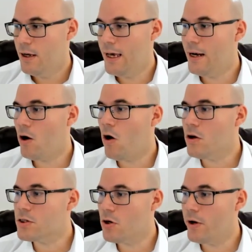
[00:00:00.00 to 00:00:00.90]
And
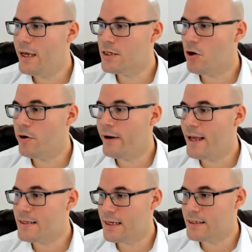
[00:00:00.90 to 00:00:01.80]
also is
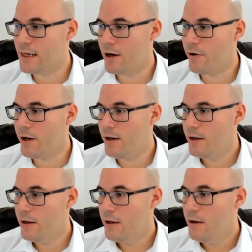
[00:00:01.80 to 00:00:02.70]
unnecessary
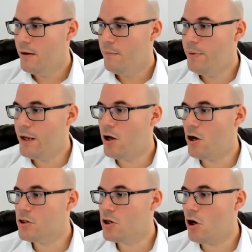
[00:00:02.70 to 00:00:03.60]

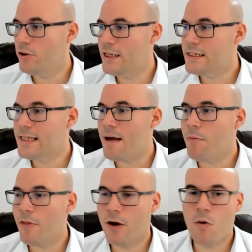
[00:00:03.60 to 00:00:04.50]
because on the stem
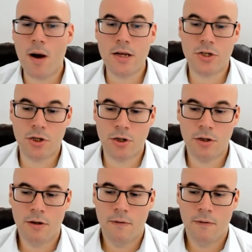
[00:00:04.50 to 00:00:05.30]
of the question,